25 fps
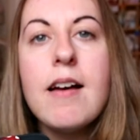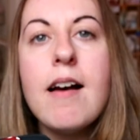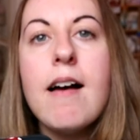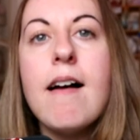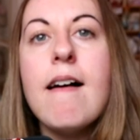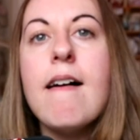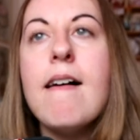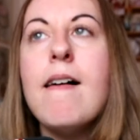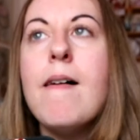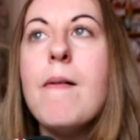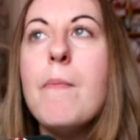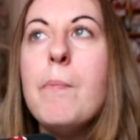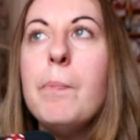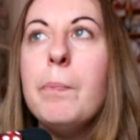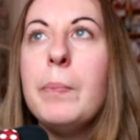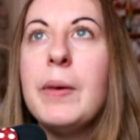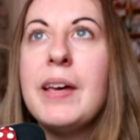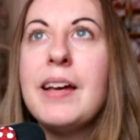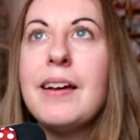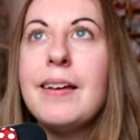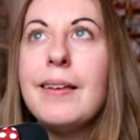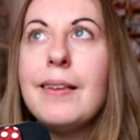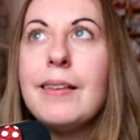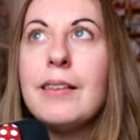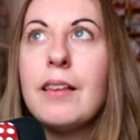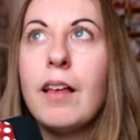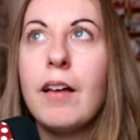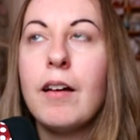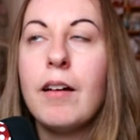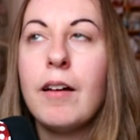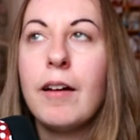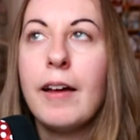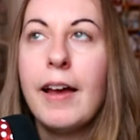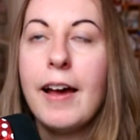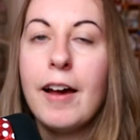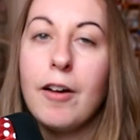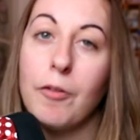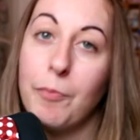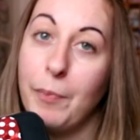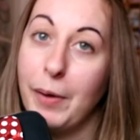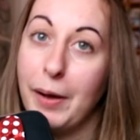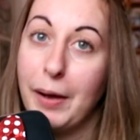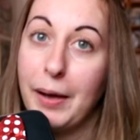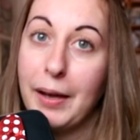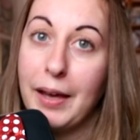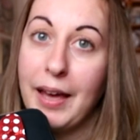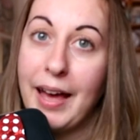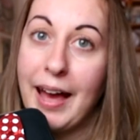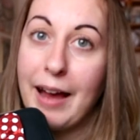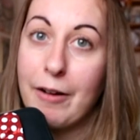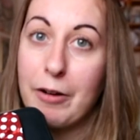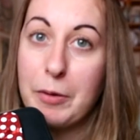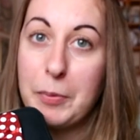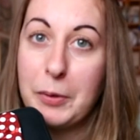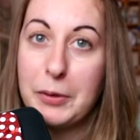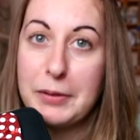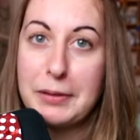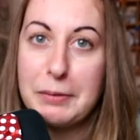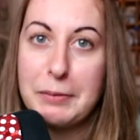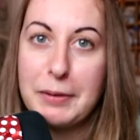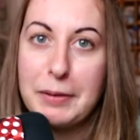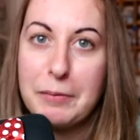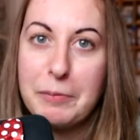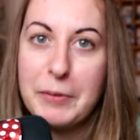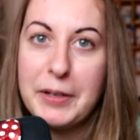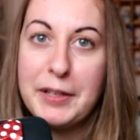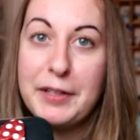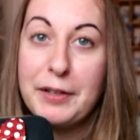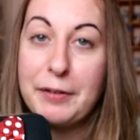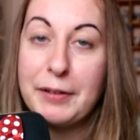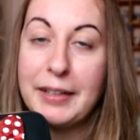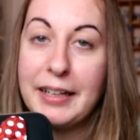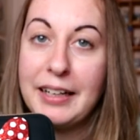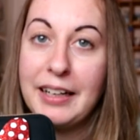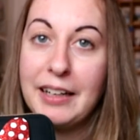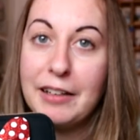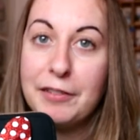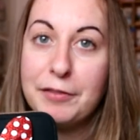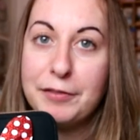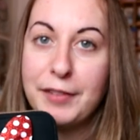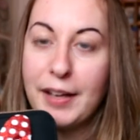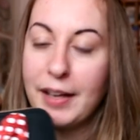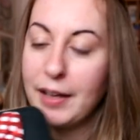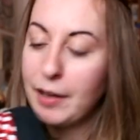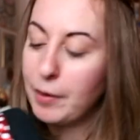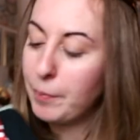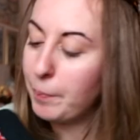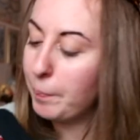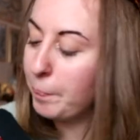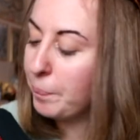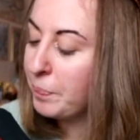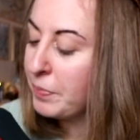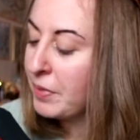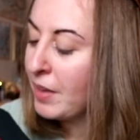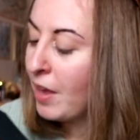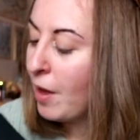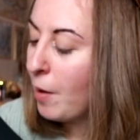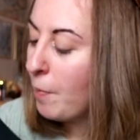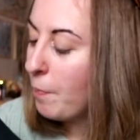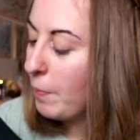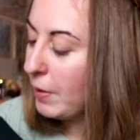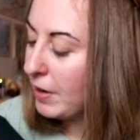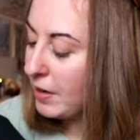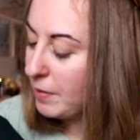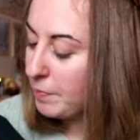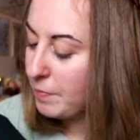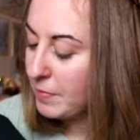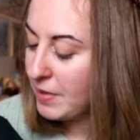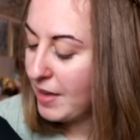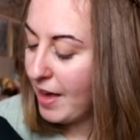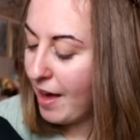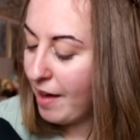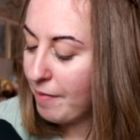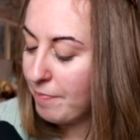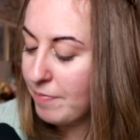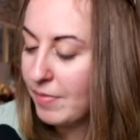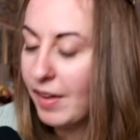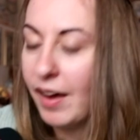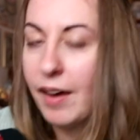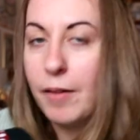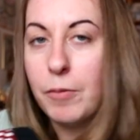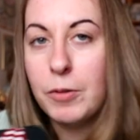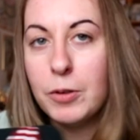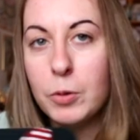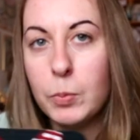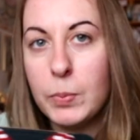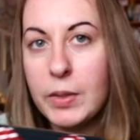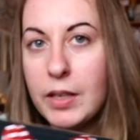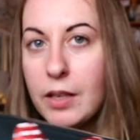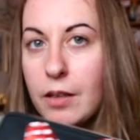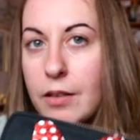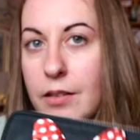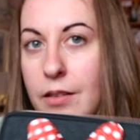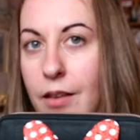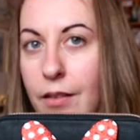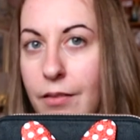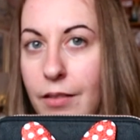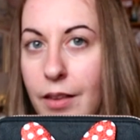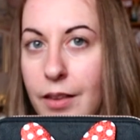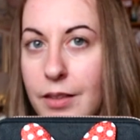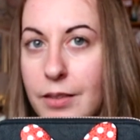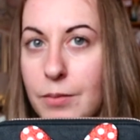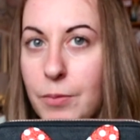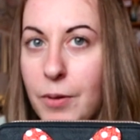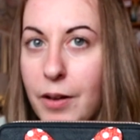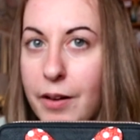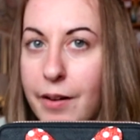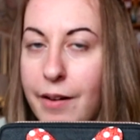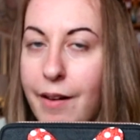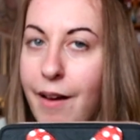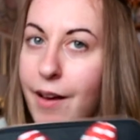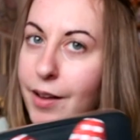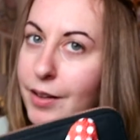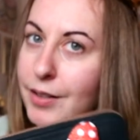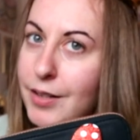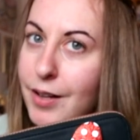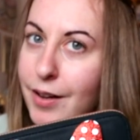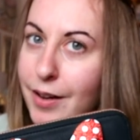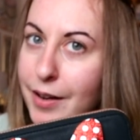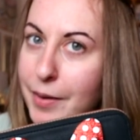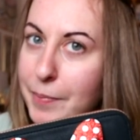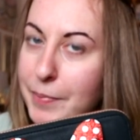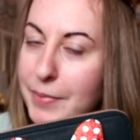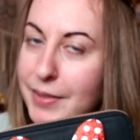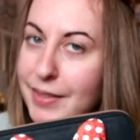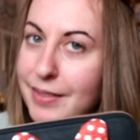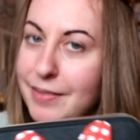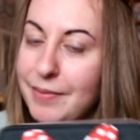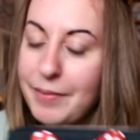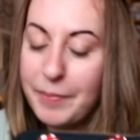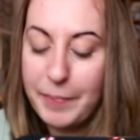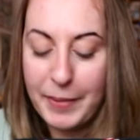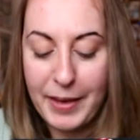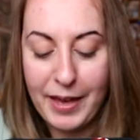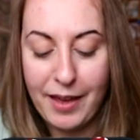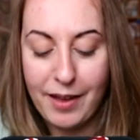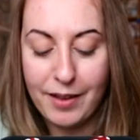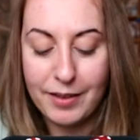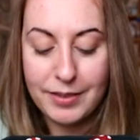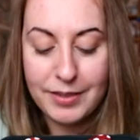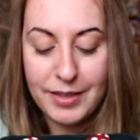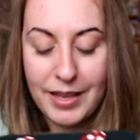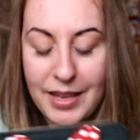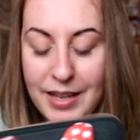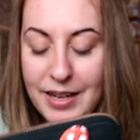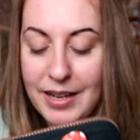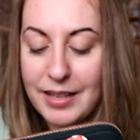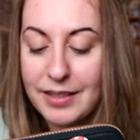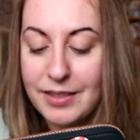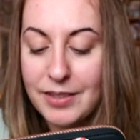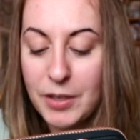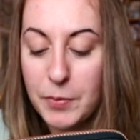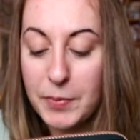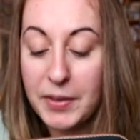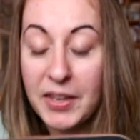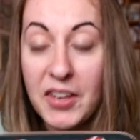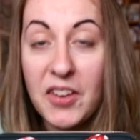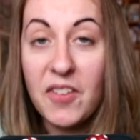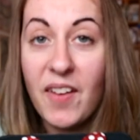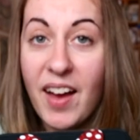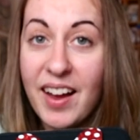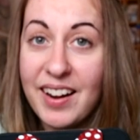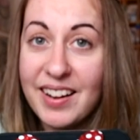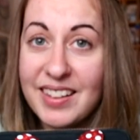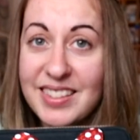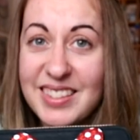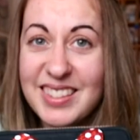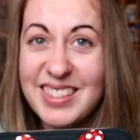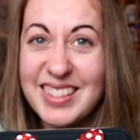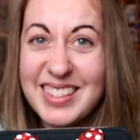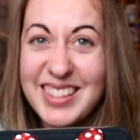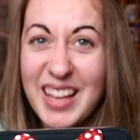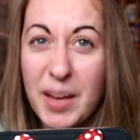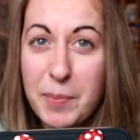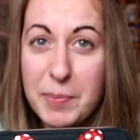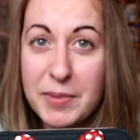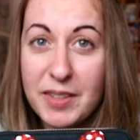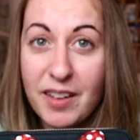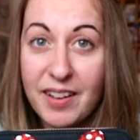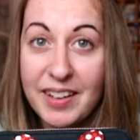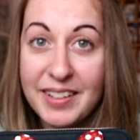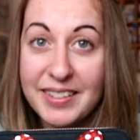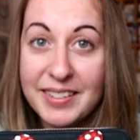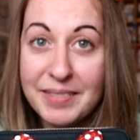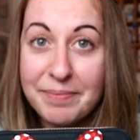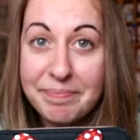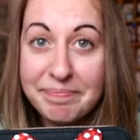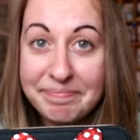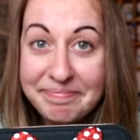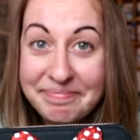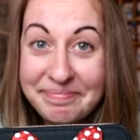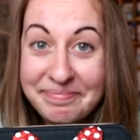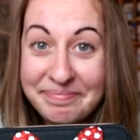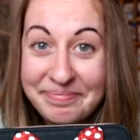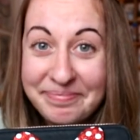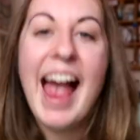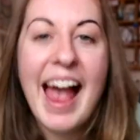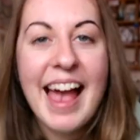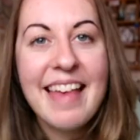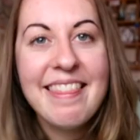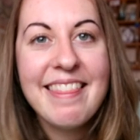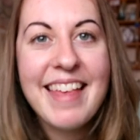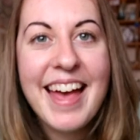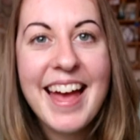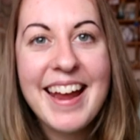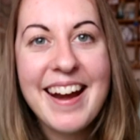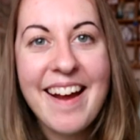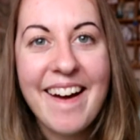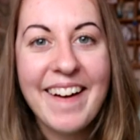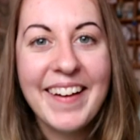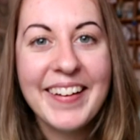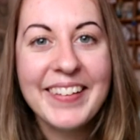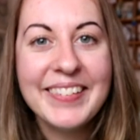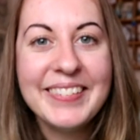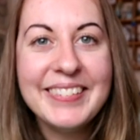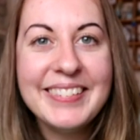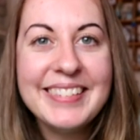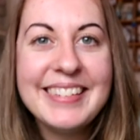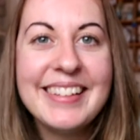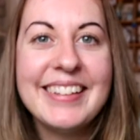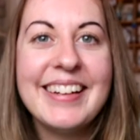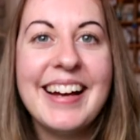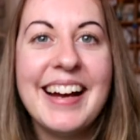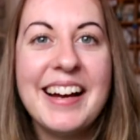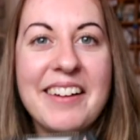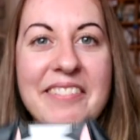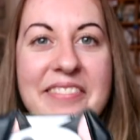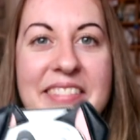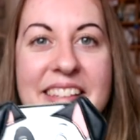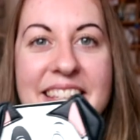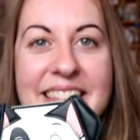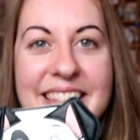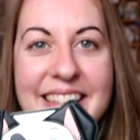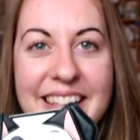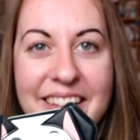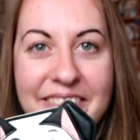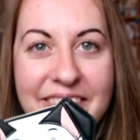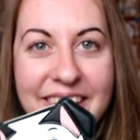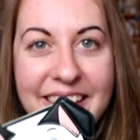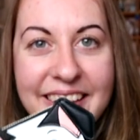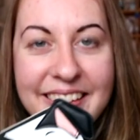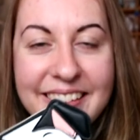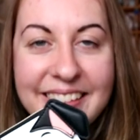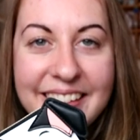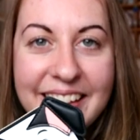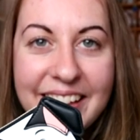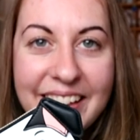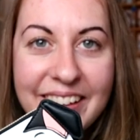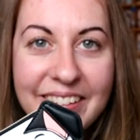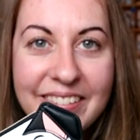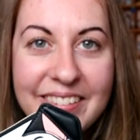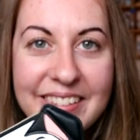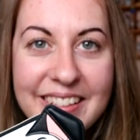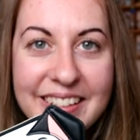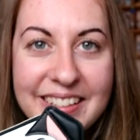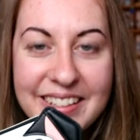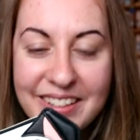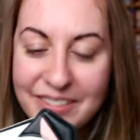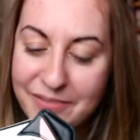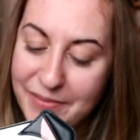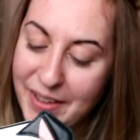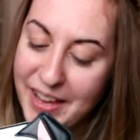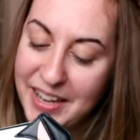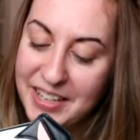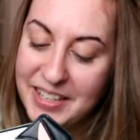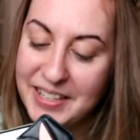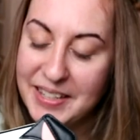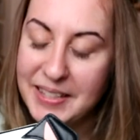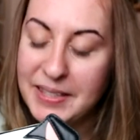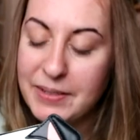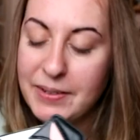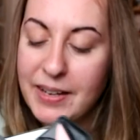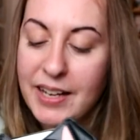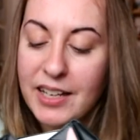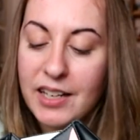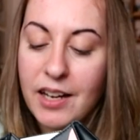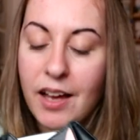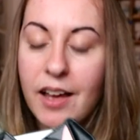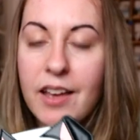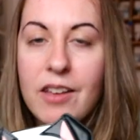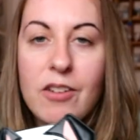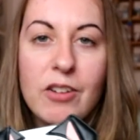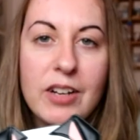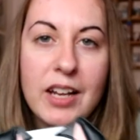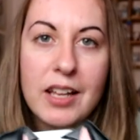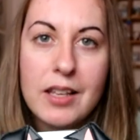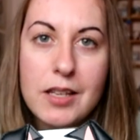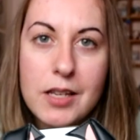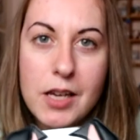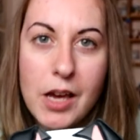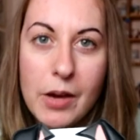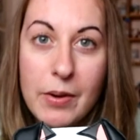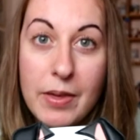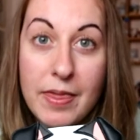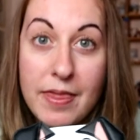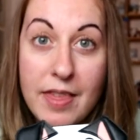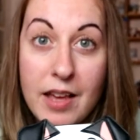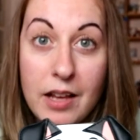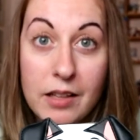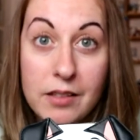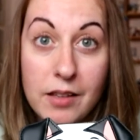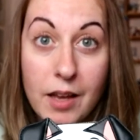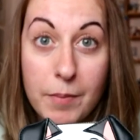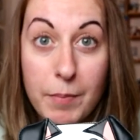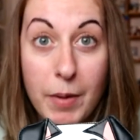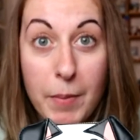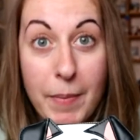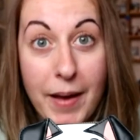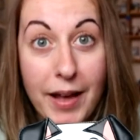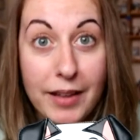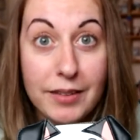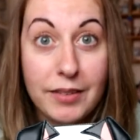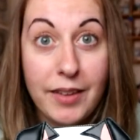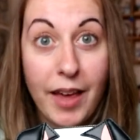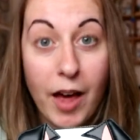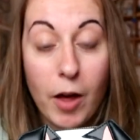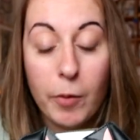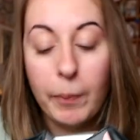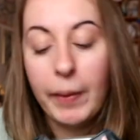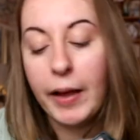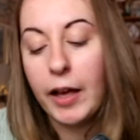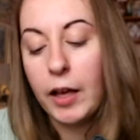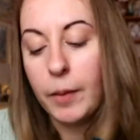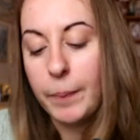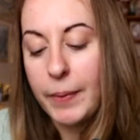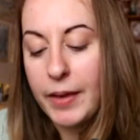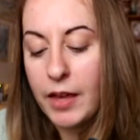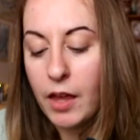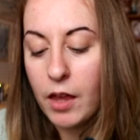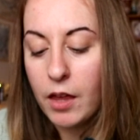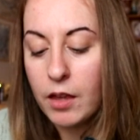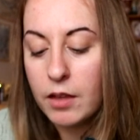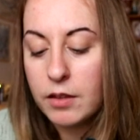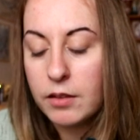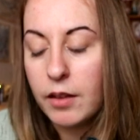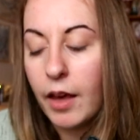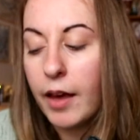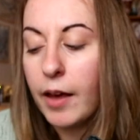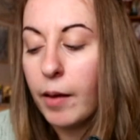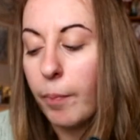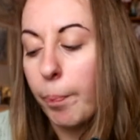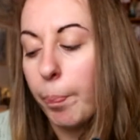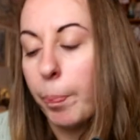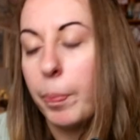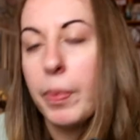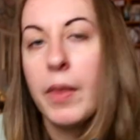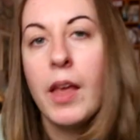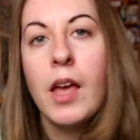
um, because I have my Harry Potter one, which I really love, um, but um, yeah, I will be using this one at times because it is super cute and it's the same size. And then I also have this lovely little cute Dalmatian one. I got it to go in things like my Pascal bag because um,